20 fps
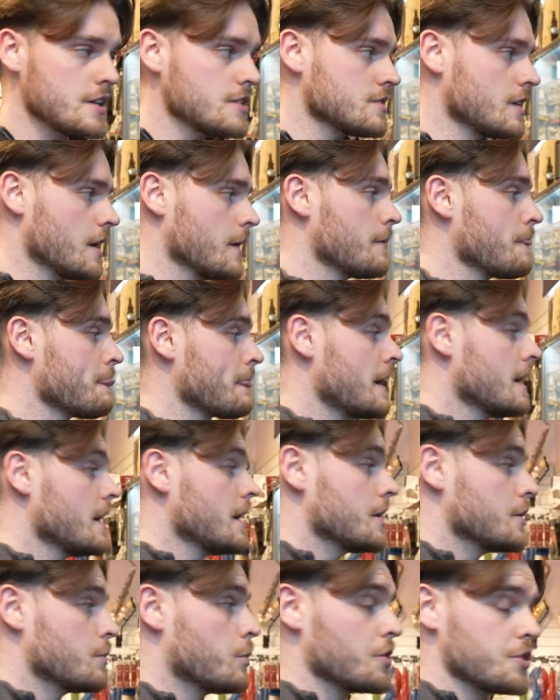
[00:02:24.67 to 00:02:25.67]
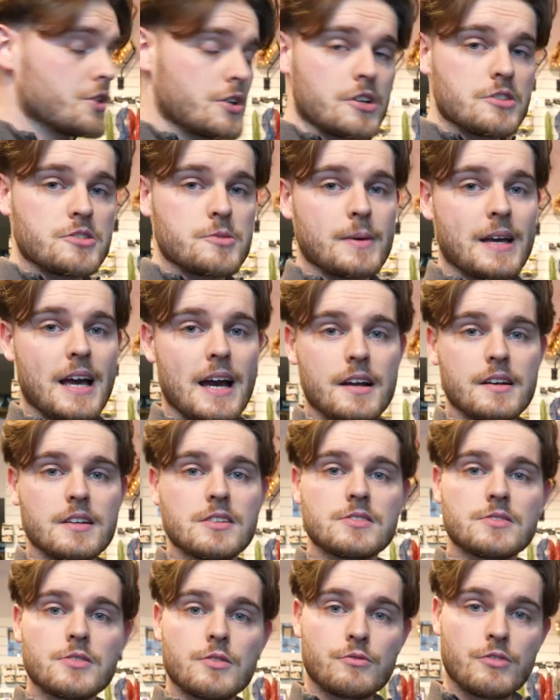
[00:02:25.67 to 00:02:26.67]
So what you're going to be getting
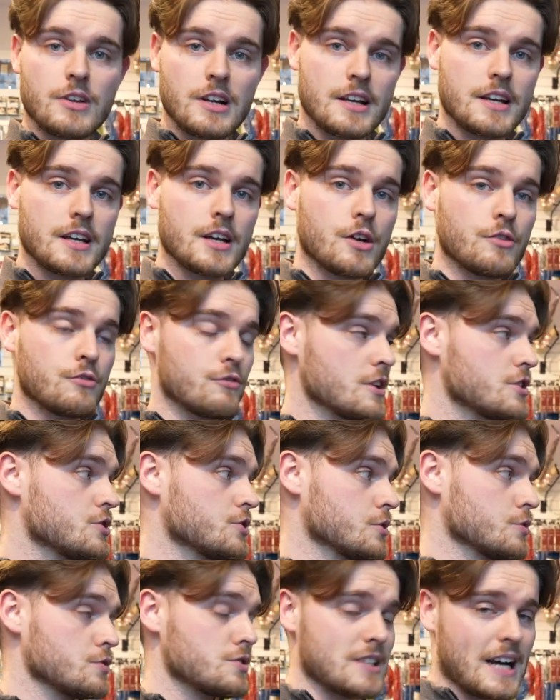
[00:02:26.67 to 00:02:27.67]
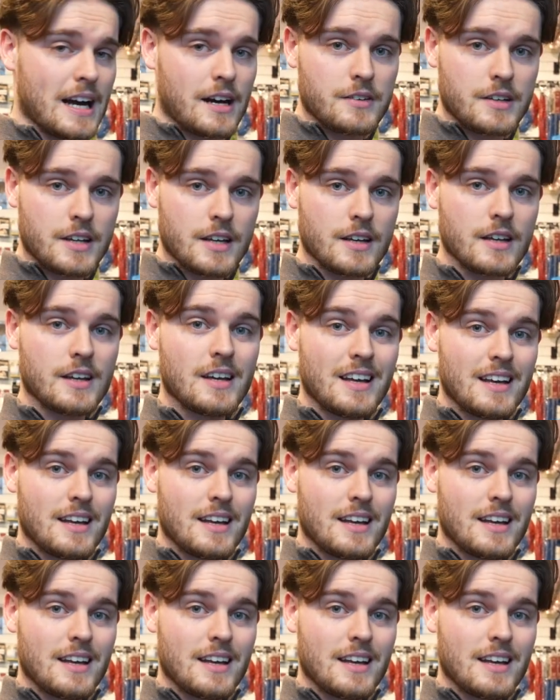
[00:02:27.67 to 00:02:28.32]
is really original sounding